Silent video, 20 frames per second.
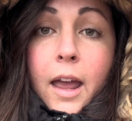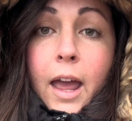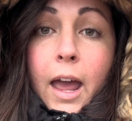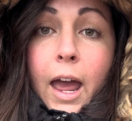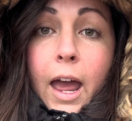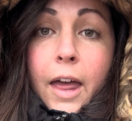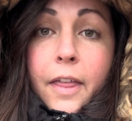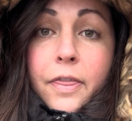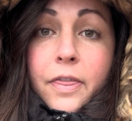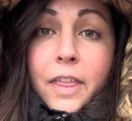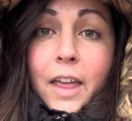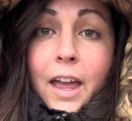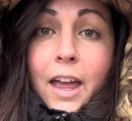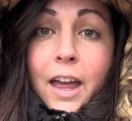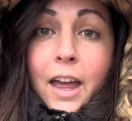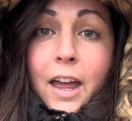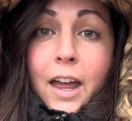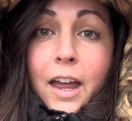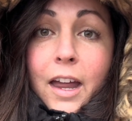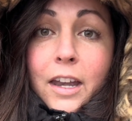and
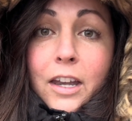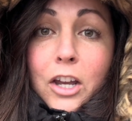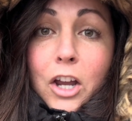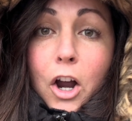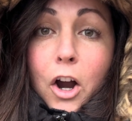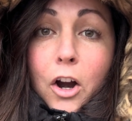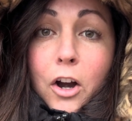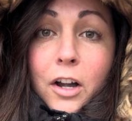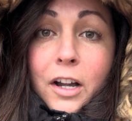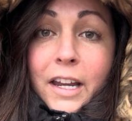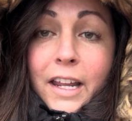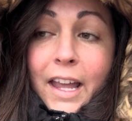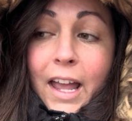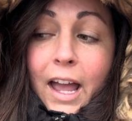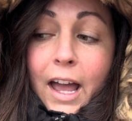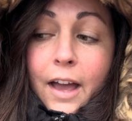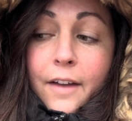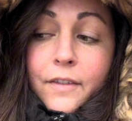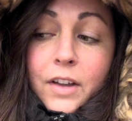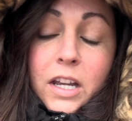then already
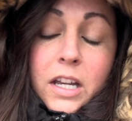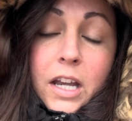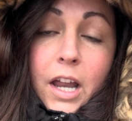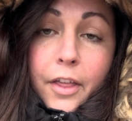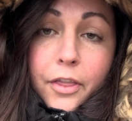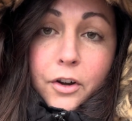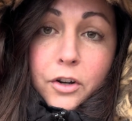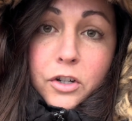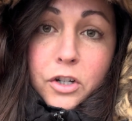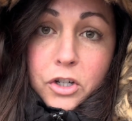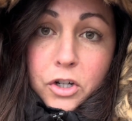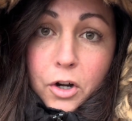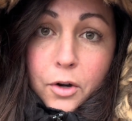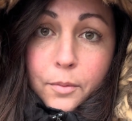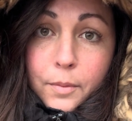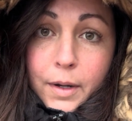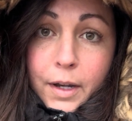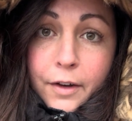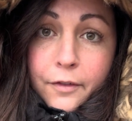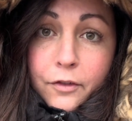have another
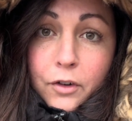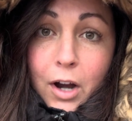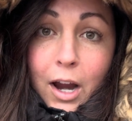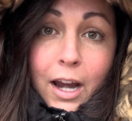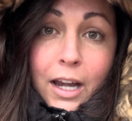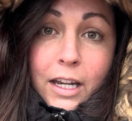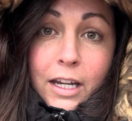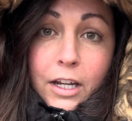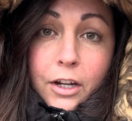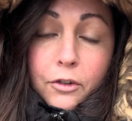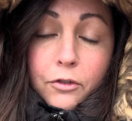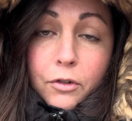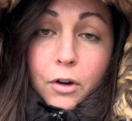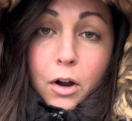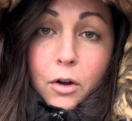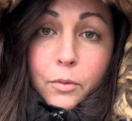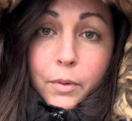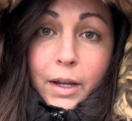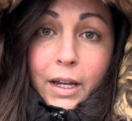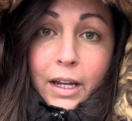determinate variety
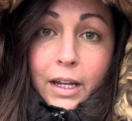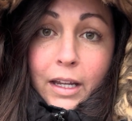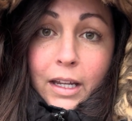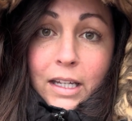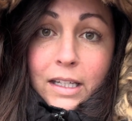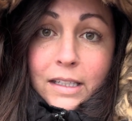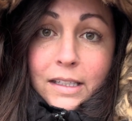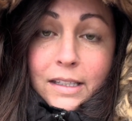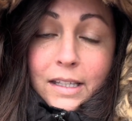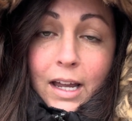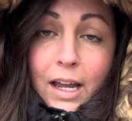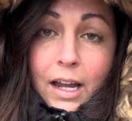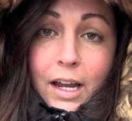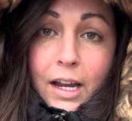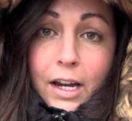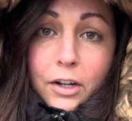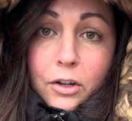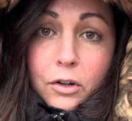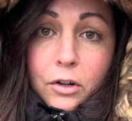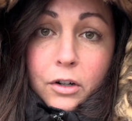growing
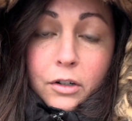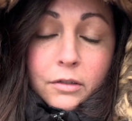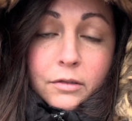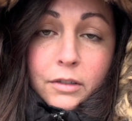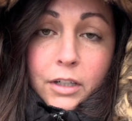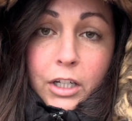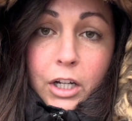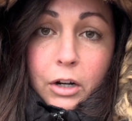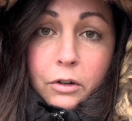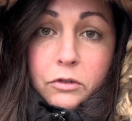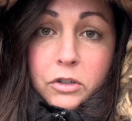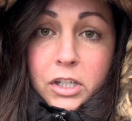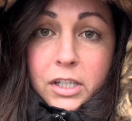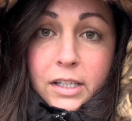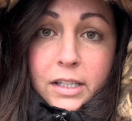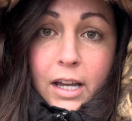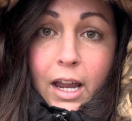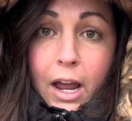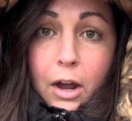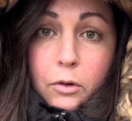inside, or you know,
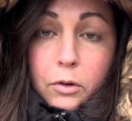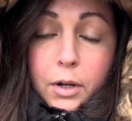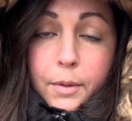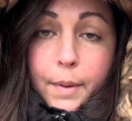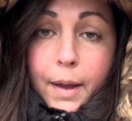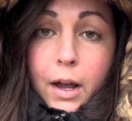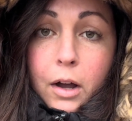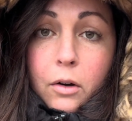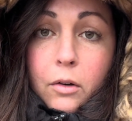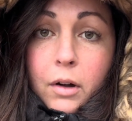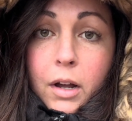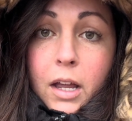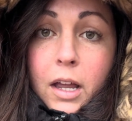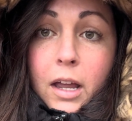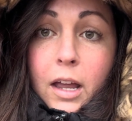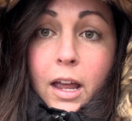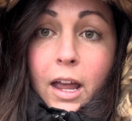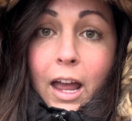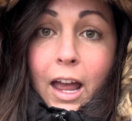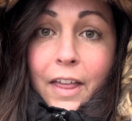just out and about,
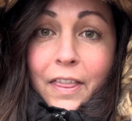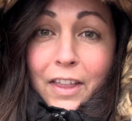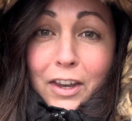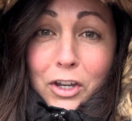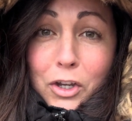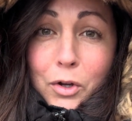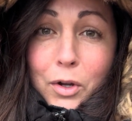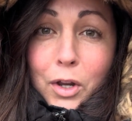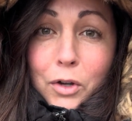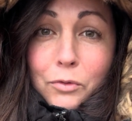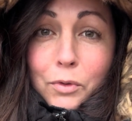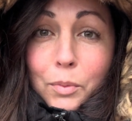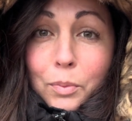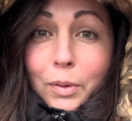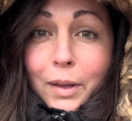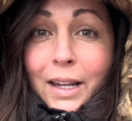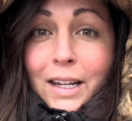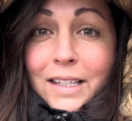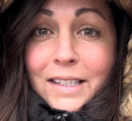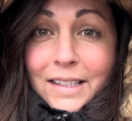and then you can
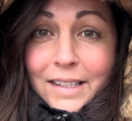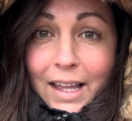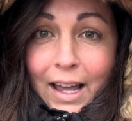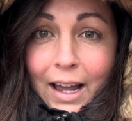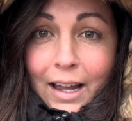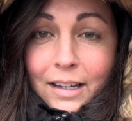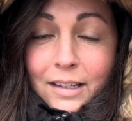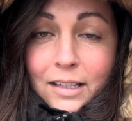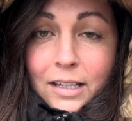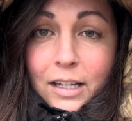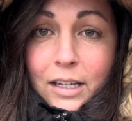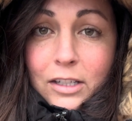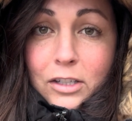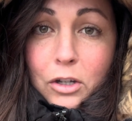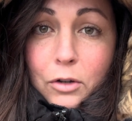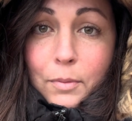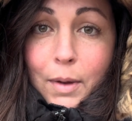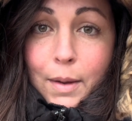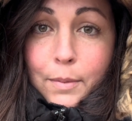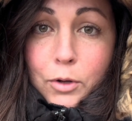replace that, and
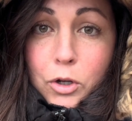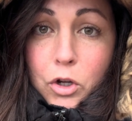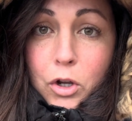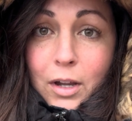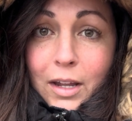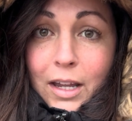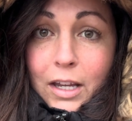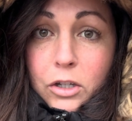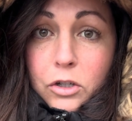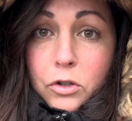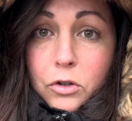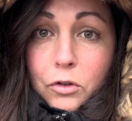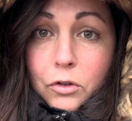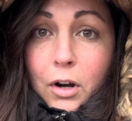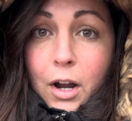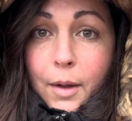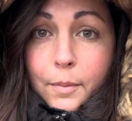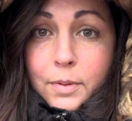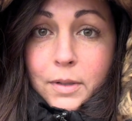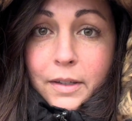so maybe you could get 2
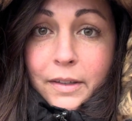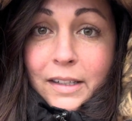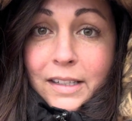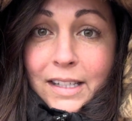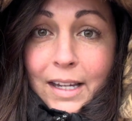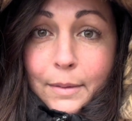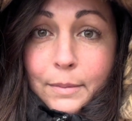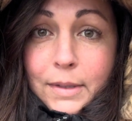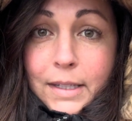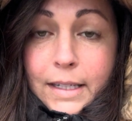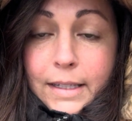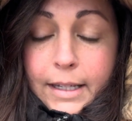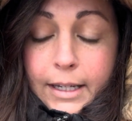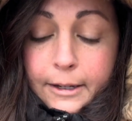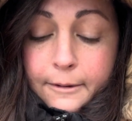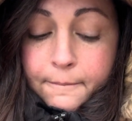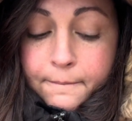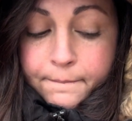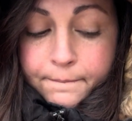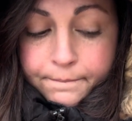crops in the same season.
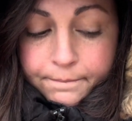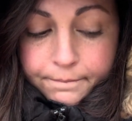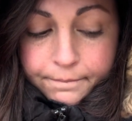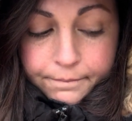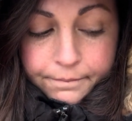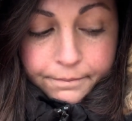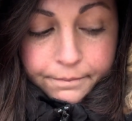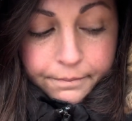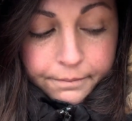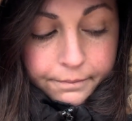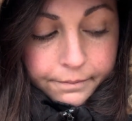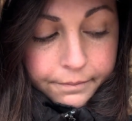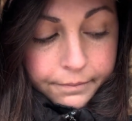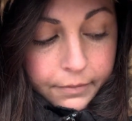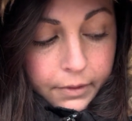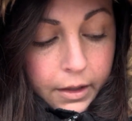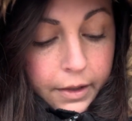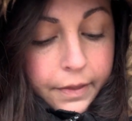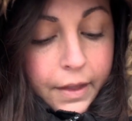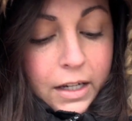
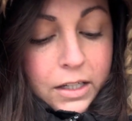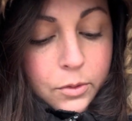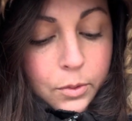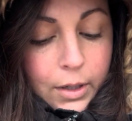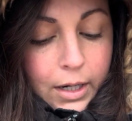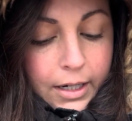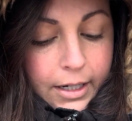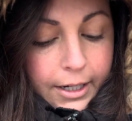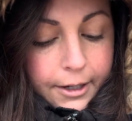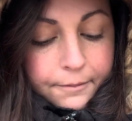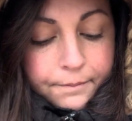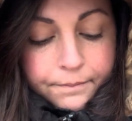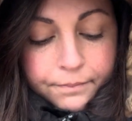That's one idea.